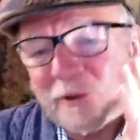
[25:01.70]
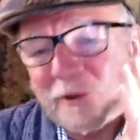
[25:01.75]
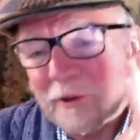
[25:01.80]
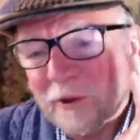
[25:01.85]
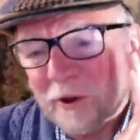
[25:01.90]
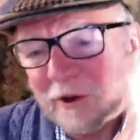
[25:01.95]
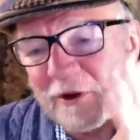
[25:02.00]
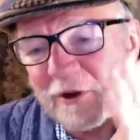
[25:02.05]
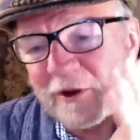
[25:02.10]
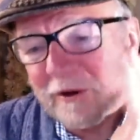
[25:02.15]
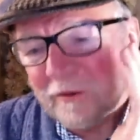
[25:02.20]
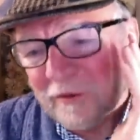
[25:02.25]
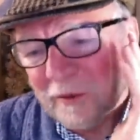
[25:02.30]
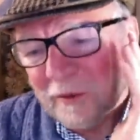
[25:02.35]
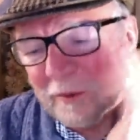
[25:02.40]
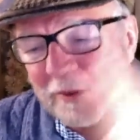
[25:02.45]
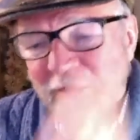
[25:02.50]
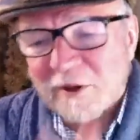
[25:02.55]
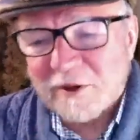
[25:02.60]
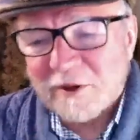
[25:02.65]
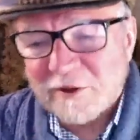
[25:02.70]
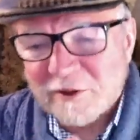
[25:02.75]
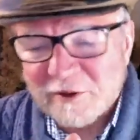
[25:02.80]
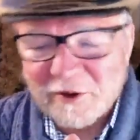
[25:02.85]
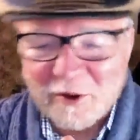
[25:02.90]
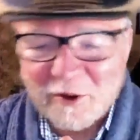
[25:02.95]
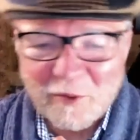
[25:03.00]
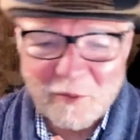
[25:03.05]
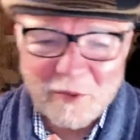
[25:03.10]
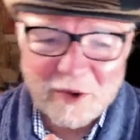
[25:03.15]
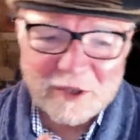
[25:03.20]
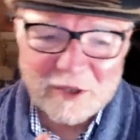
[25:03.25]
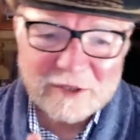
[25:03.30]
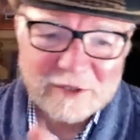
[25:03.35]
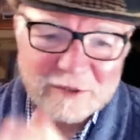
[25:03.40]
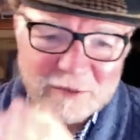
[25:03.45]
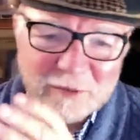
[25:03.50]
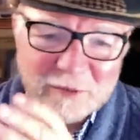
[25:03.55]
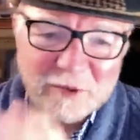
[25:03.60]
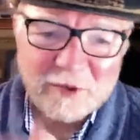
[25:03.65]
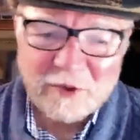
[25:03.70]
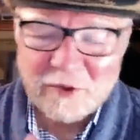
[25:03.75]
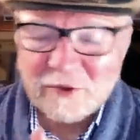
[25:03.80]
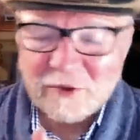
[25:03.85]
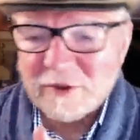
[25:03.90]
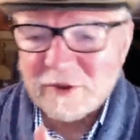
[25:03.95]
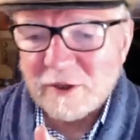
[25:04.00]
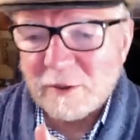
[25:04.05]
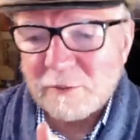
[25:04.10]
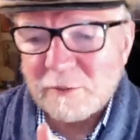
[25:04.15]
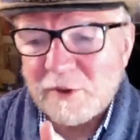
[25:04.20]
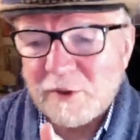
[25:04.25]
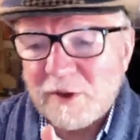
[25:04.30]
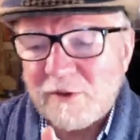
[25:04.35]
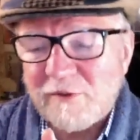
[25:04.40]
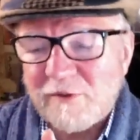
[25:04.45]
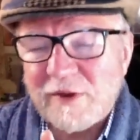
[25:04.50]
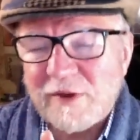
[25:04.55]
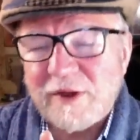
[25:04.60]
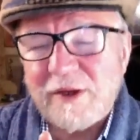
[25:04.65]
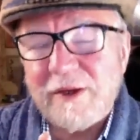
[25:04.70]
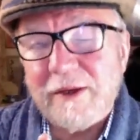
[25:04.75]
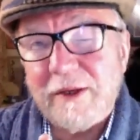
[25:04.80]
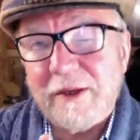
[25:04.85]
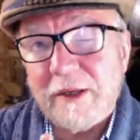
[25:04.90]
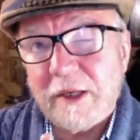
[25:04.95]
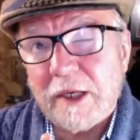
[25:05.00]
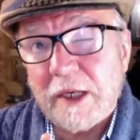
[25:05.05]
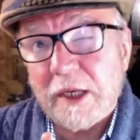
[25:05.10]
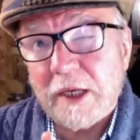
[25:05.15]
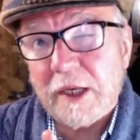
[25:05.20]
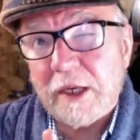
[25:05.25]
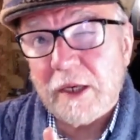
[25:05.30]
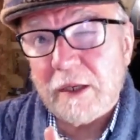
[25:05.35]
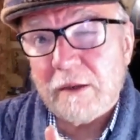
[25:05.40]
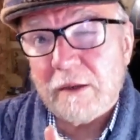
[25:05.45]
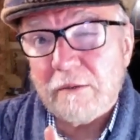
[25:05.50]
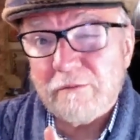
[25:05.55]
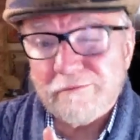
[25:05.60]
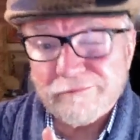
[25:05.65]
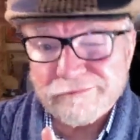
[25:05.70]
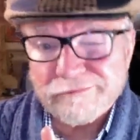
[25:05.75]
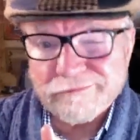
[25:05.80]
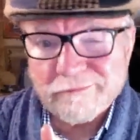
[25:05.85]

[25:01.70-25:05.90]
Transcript: the look of the military watches. We're using a PVD